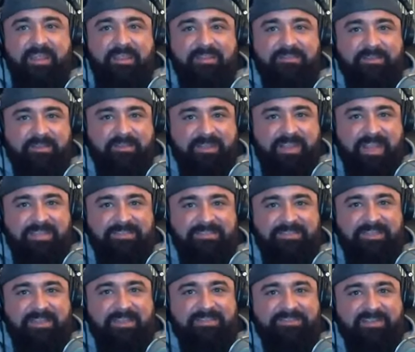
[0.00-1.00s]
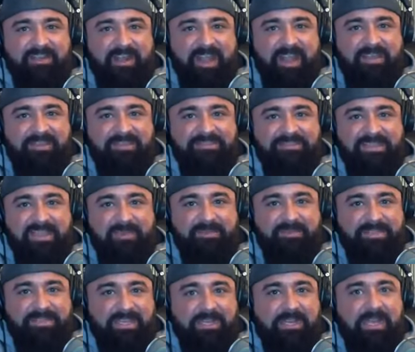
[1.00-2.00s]
So you guys starting to add this up?
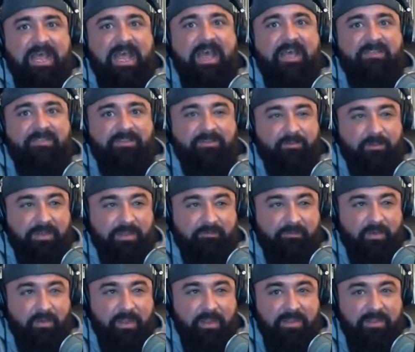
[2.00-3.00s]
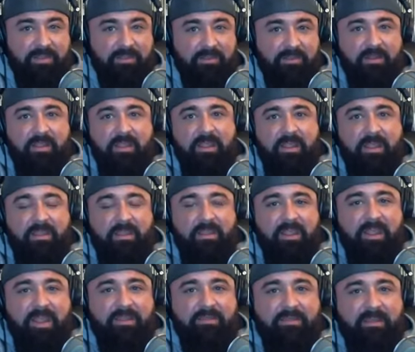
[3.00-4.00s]
It's a lot that we're giving away here.
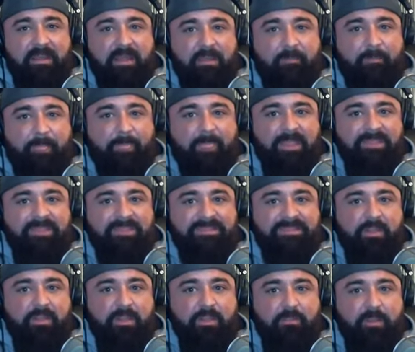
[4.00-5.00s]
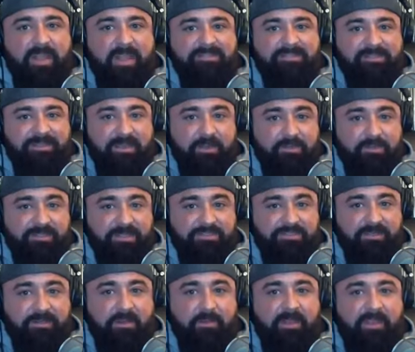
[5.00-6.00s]
And I did tell you Mike Toledo is
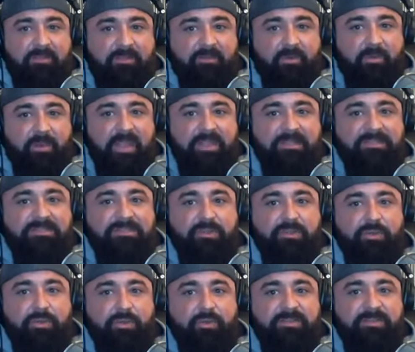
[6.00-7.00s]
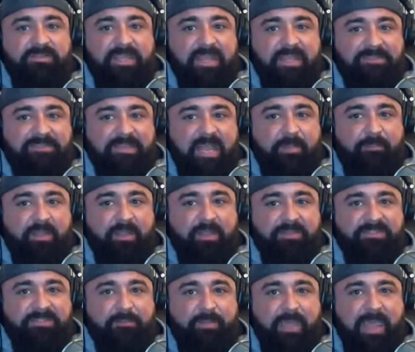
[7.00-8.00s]
also going to be giving away two Dent Time
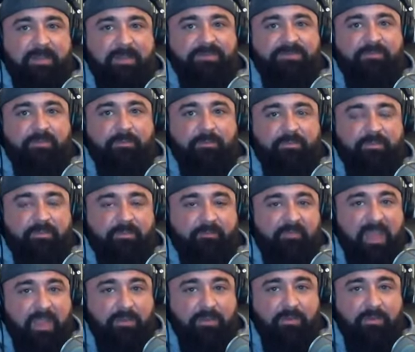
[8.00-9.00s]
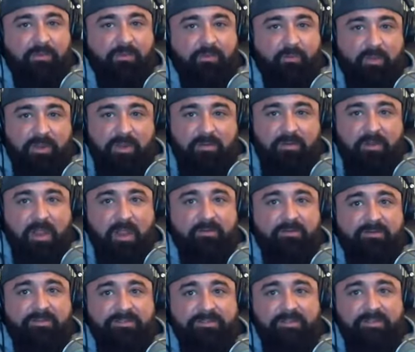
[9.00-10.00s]
custom paddles for valued at
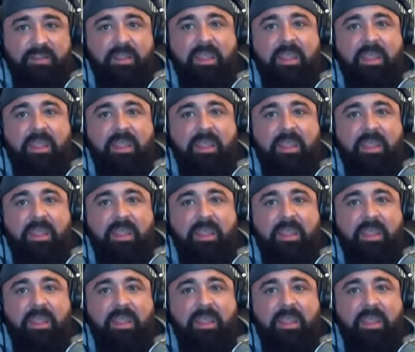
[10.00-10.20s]
$300.